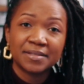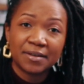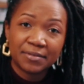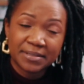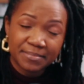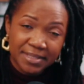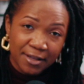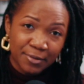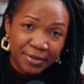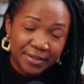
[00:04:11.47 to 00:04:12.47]
So some
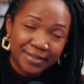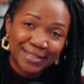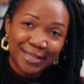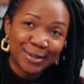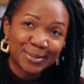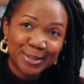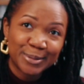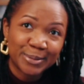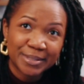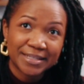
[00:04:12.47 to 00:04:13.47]
subtle
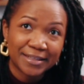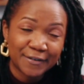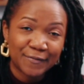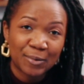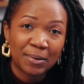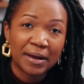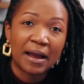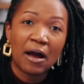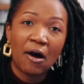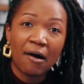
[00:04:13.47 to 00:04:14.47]
cues to look
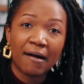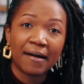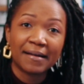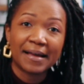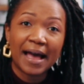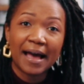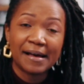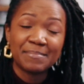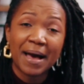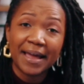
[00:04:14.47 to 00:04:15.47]
for are
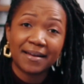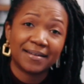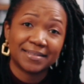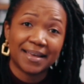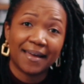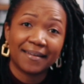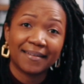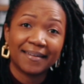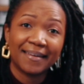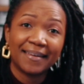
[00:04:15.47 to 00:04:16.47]
eye contact.
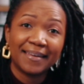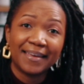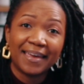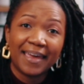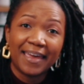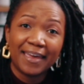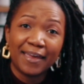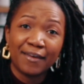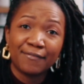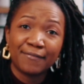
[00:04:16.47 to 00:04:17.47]

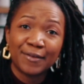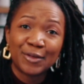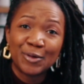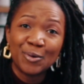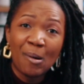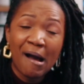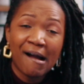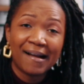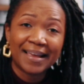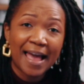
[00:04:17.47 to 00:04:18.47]
If you
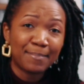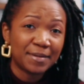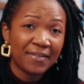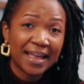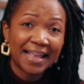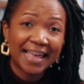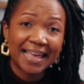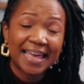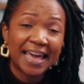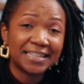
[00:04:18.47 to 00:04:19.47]
are captivating,
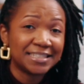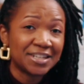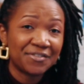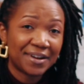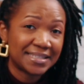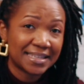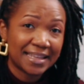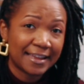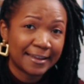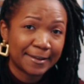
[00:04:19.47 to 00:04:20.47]
engaging,
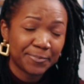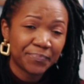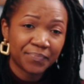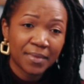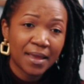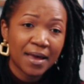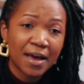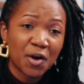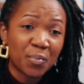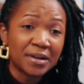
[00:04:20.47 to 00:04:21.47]
resonating,
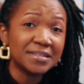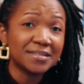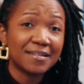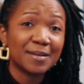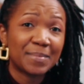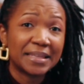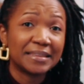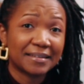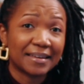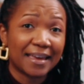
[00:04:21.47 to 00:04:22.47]
a person's going to be
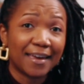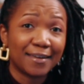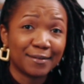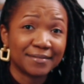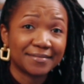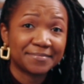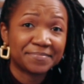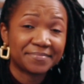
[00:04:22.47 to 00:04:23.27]
looking at you.